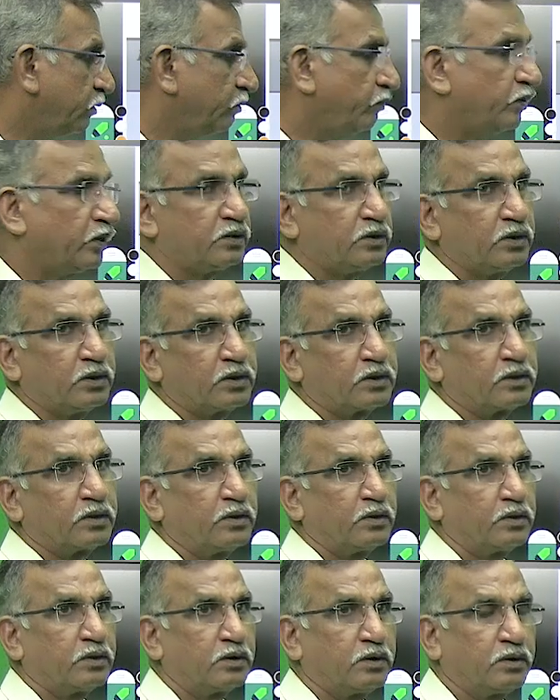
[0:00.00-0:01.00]
whether
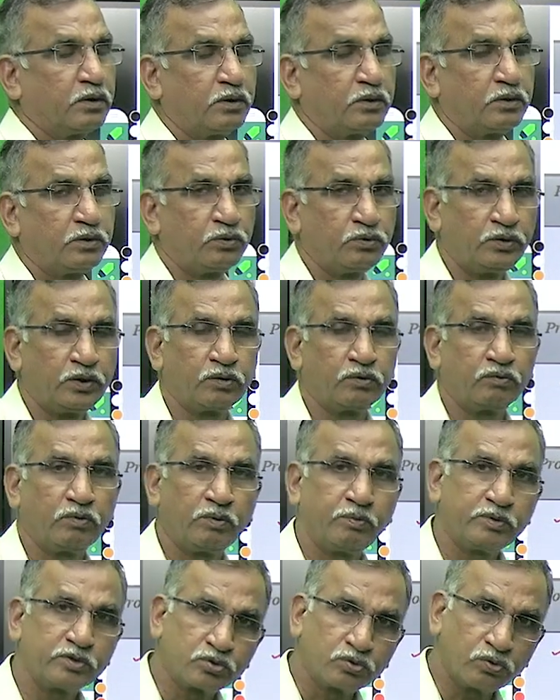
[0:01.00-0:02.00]
unit will
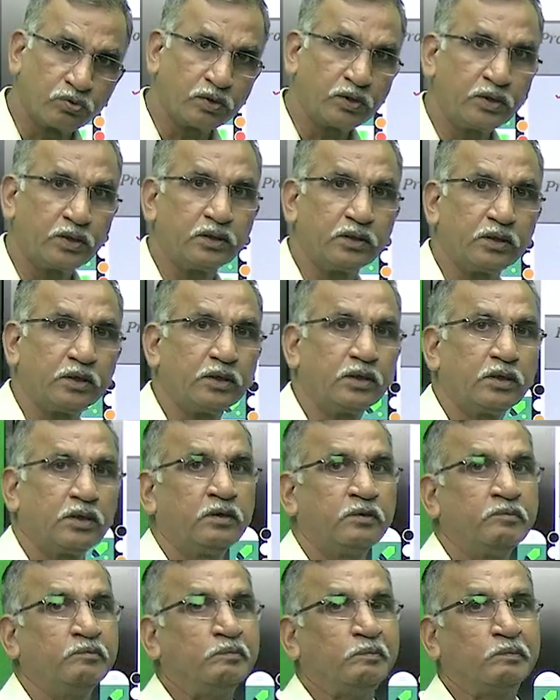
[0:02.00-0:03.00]
be stored in the
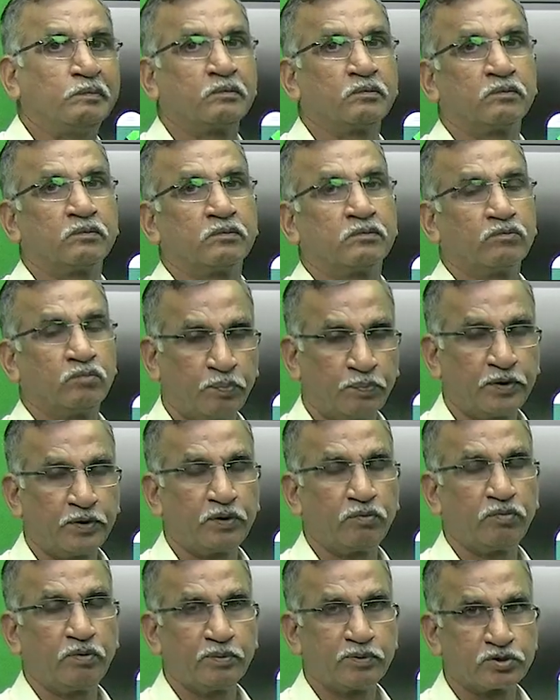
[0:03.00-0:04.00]
moped,
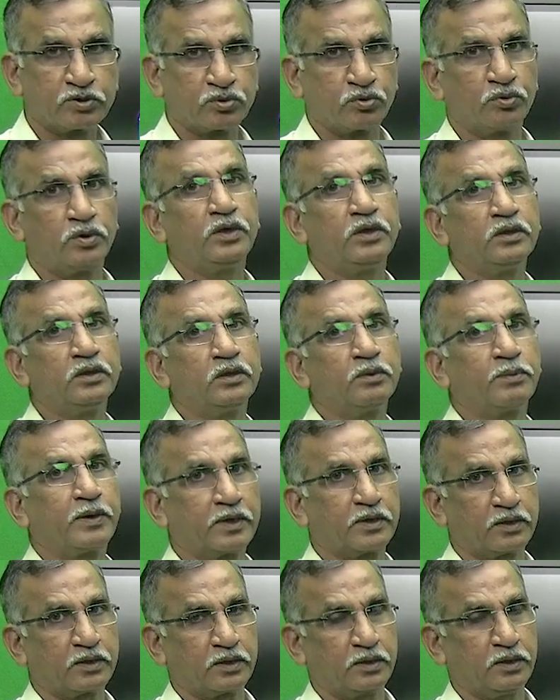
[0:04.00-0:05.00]
will be stored in the
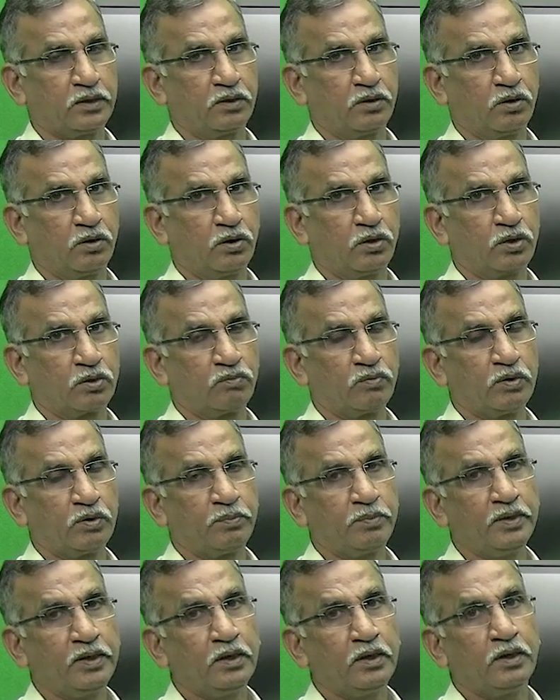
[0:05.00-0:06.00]
factory, or will
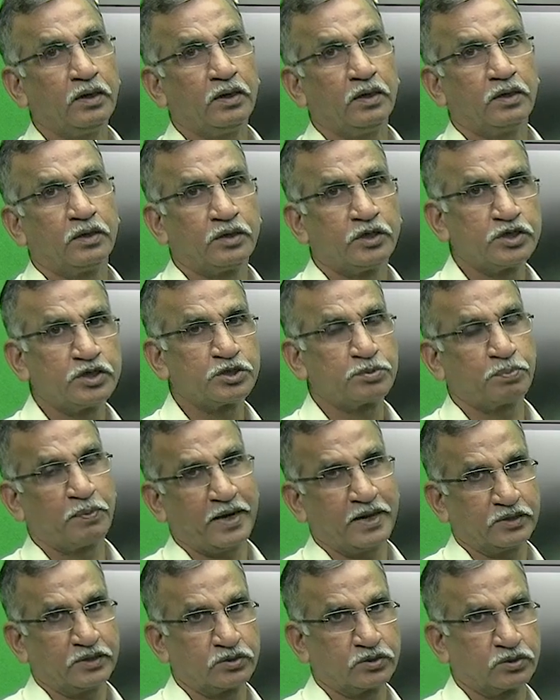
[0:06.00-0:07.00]
be
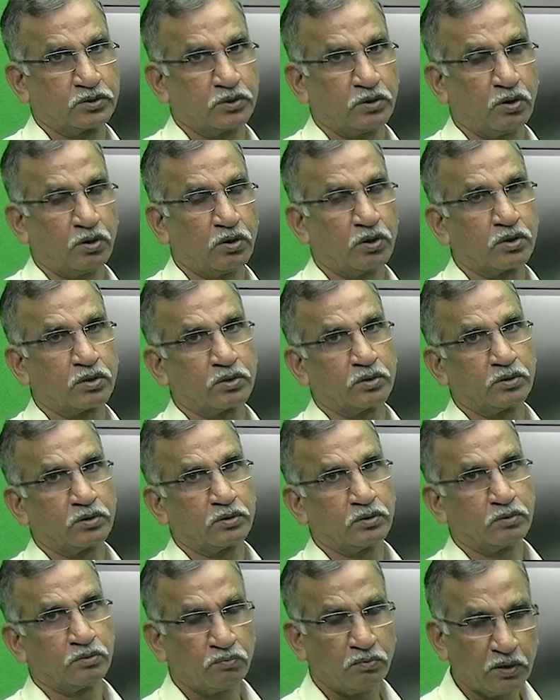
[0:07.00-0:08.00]
dispatched, or
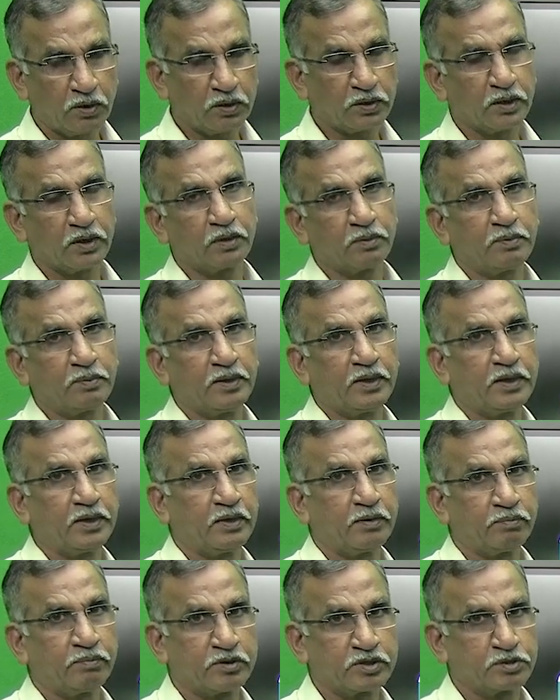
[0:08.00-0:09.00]
will there be any
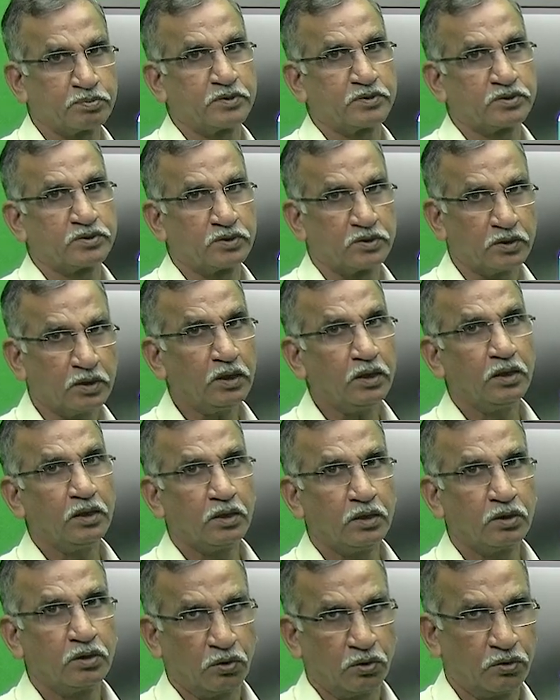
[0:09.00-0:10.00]
empty space in the
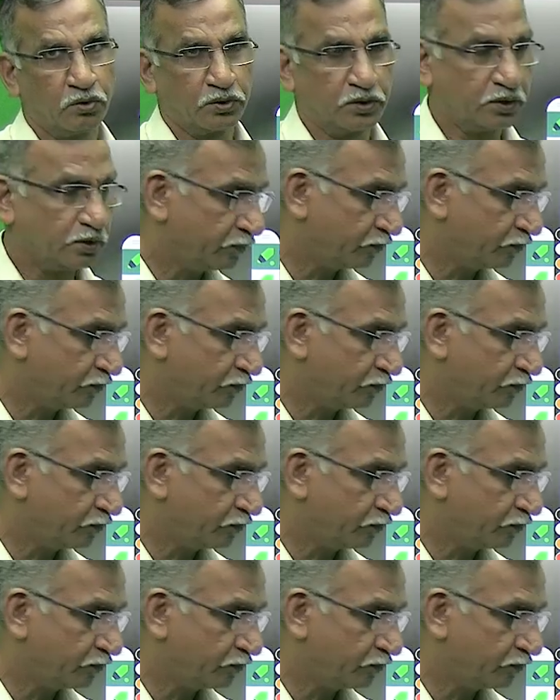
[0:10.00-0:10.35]
lorry.